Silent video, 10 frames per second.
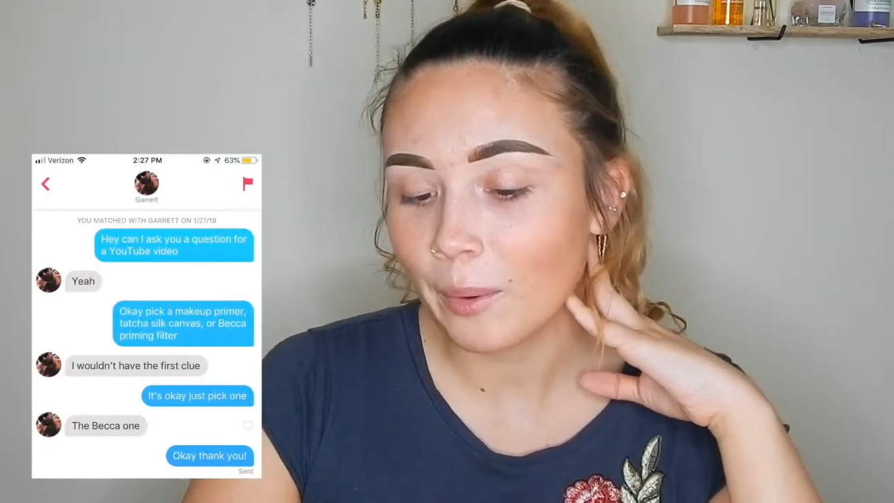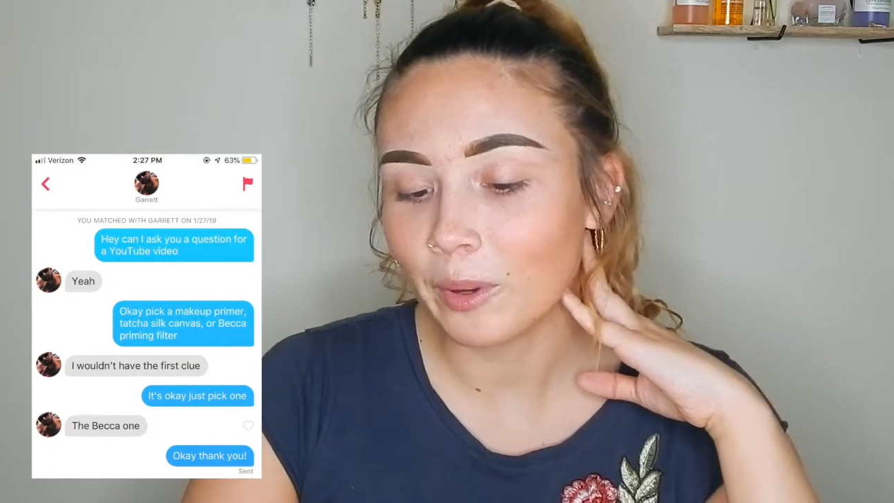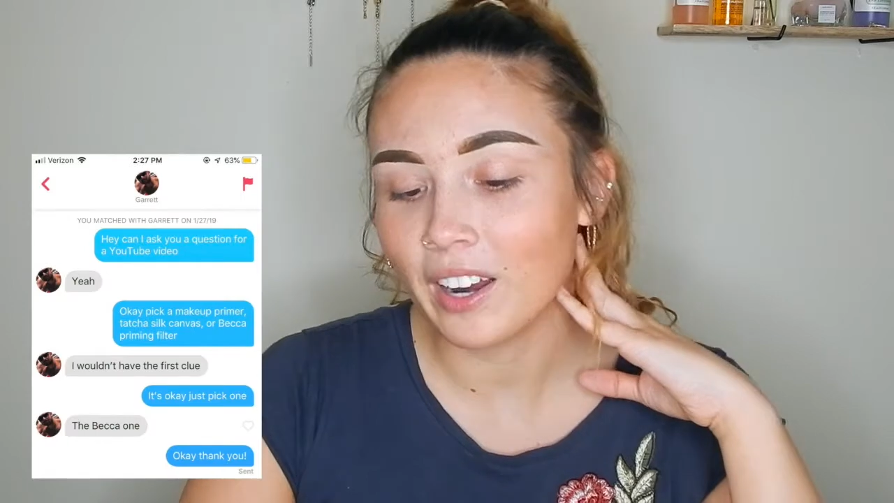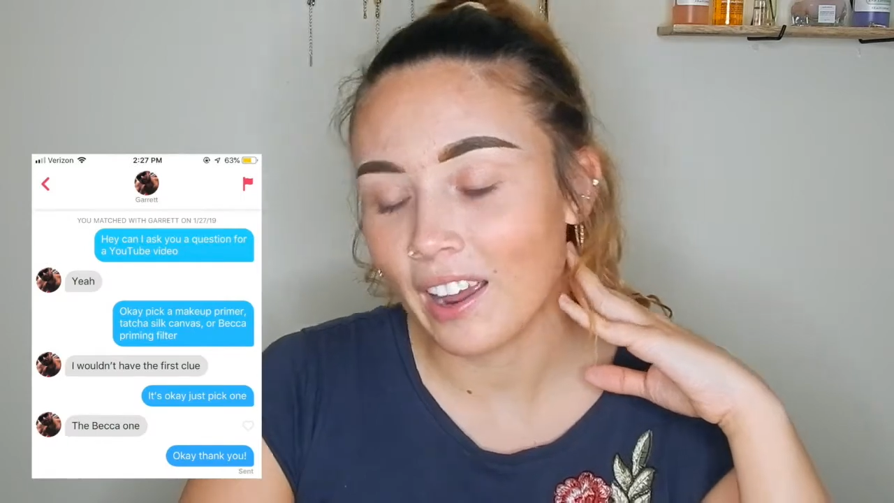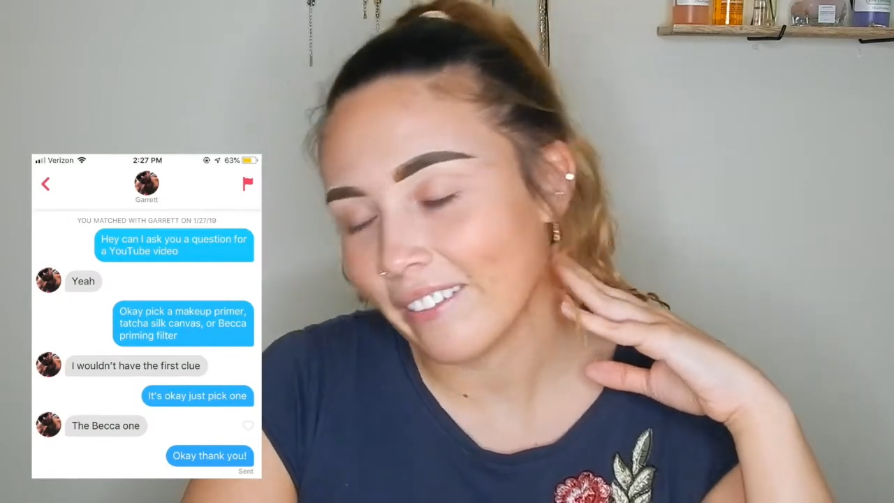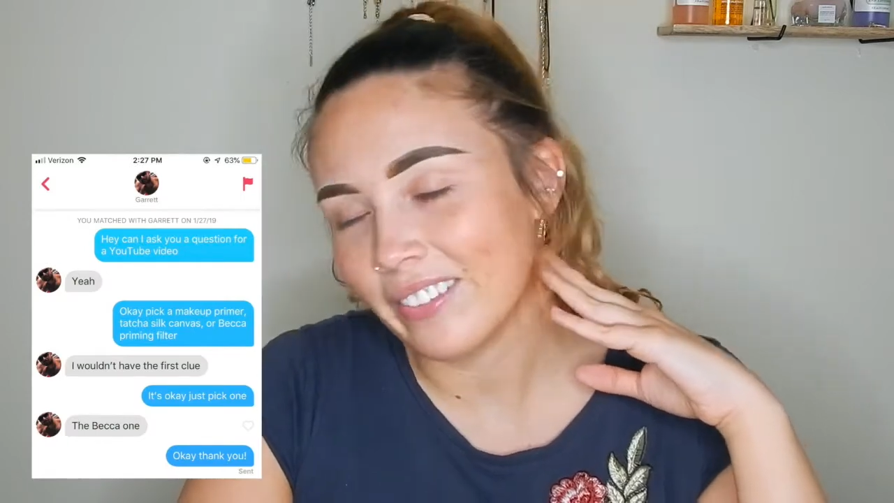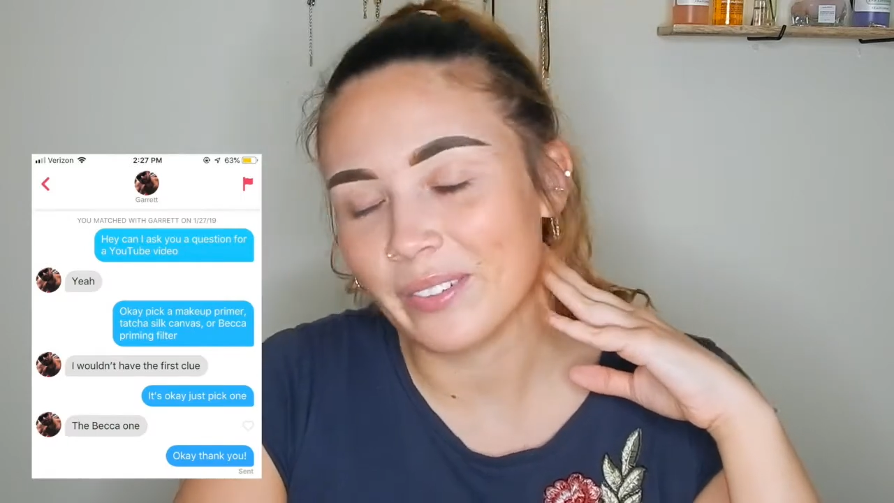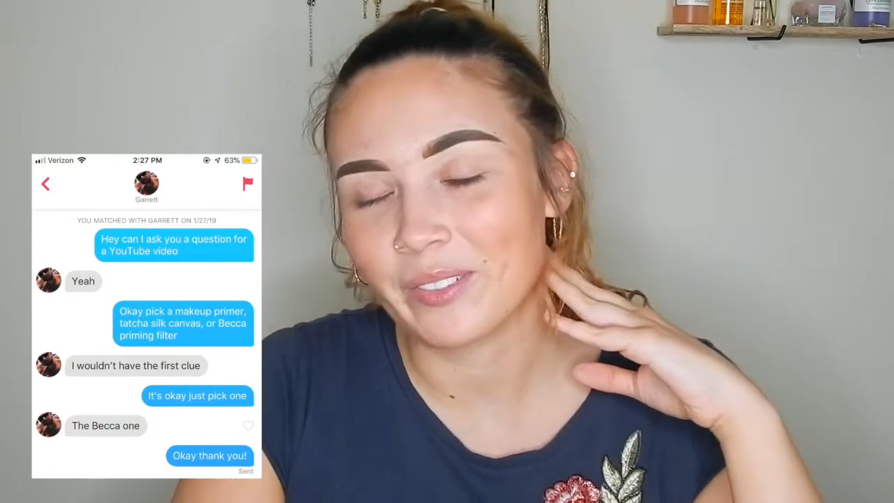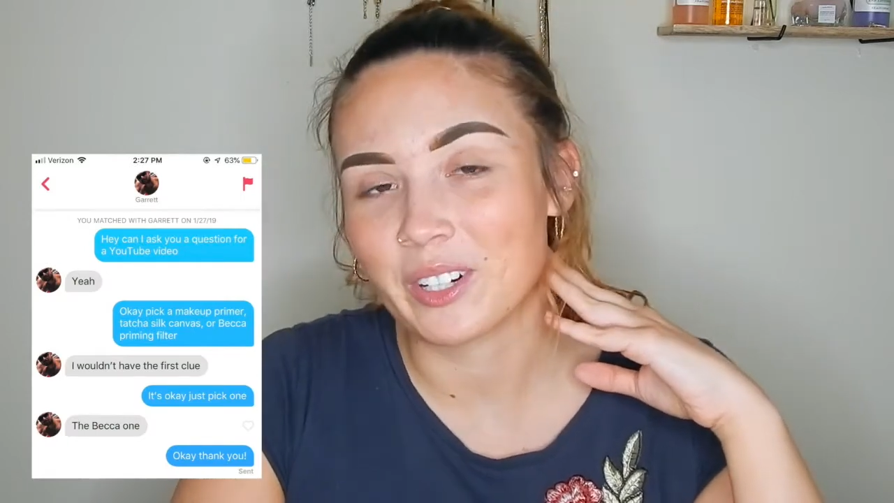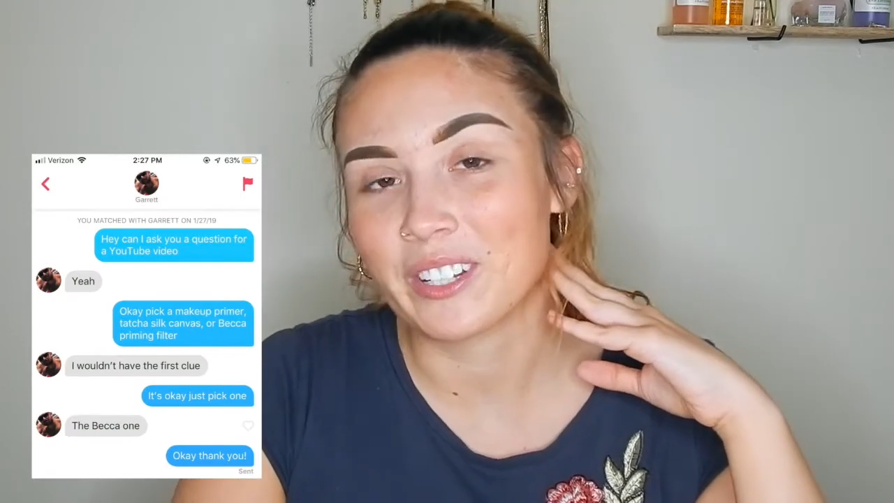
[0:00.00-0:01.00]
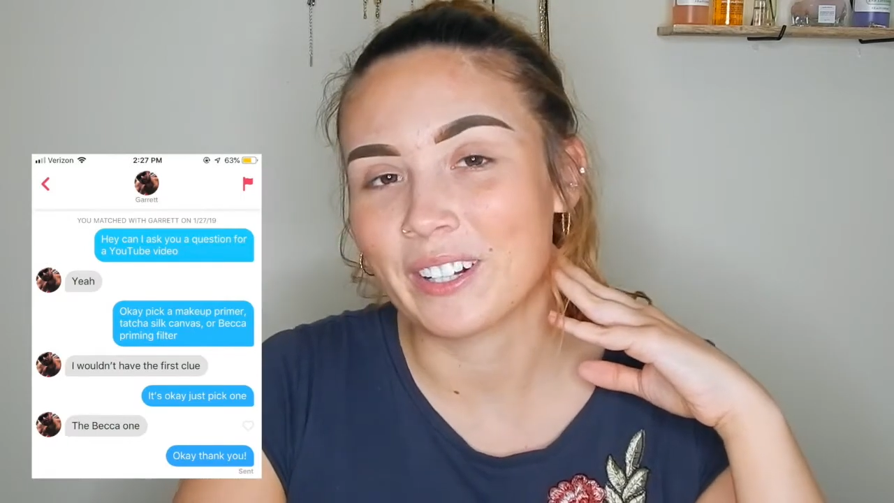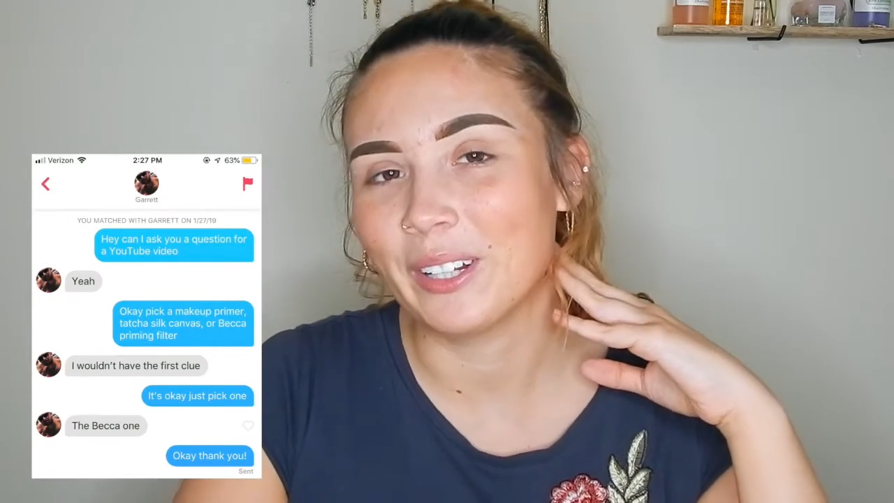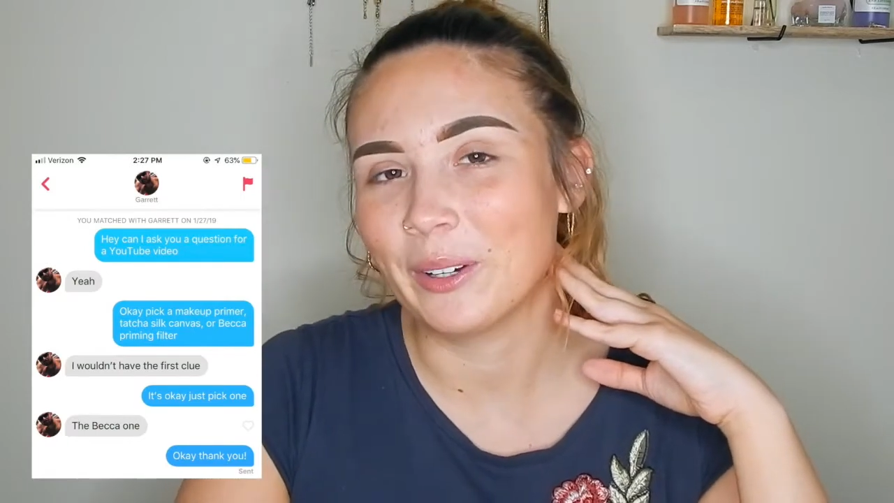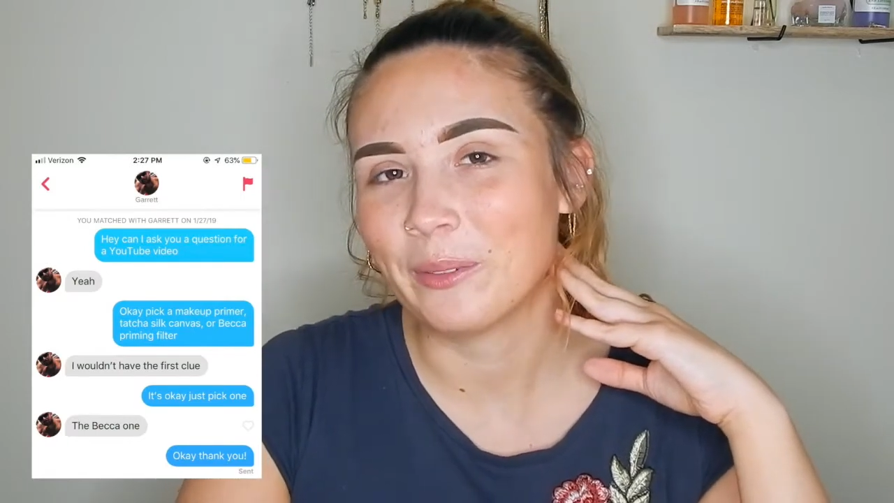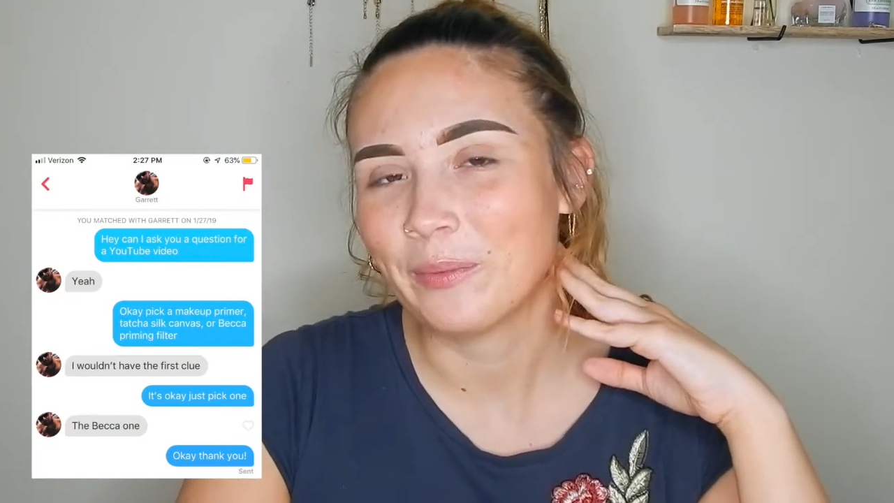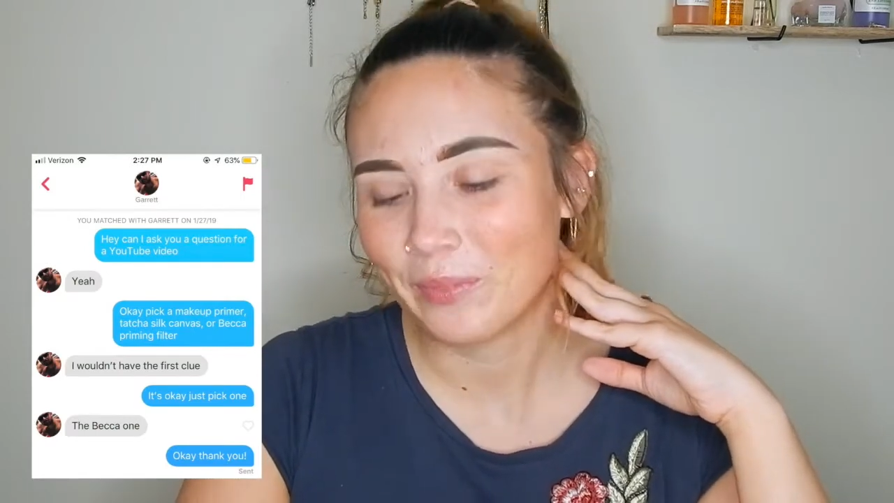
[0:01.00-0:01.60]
wouldn't have the first clue.